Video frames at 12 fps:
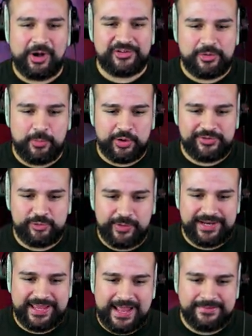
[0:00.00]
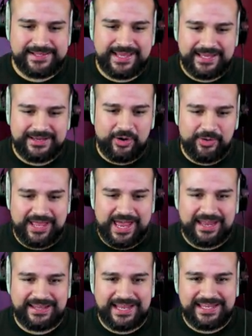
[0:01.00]
also oh, more Squid Games He
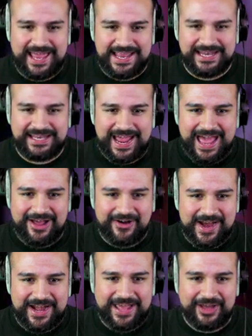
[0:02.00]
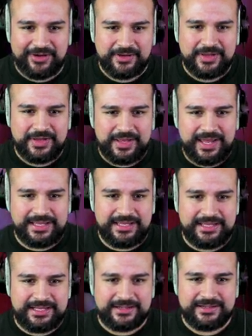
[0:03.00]
Okay, they getting down right now.
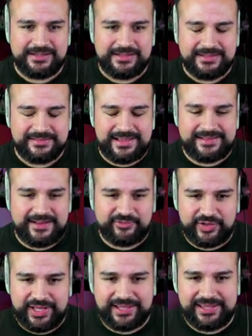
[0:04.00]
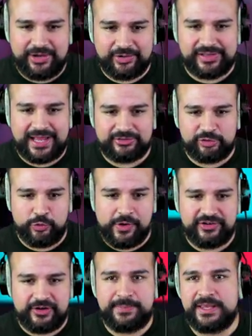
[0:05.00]
Hey, that's after they killed like
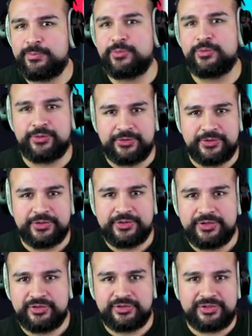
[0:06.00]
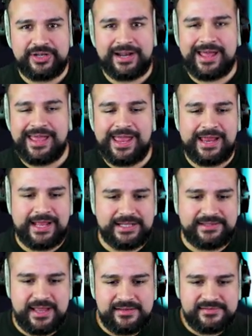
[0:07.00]
200 people. They're like, hey,
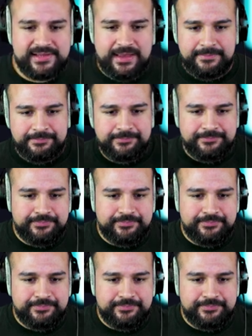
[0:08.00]
dance time.